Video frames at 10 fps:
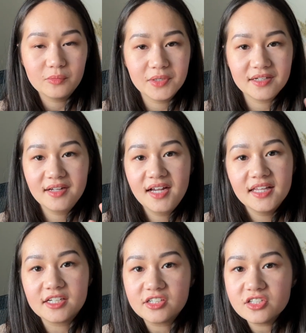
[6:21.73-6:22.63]
but
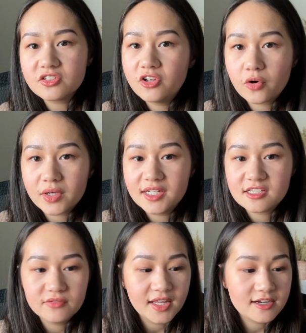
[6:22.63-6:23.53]
there is no hint
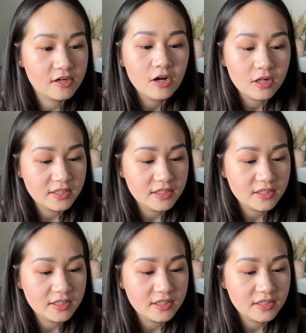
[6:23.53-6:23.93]
of that at all.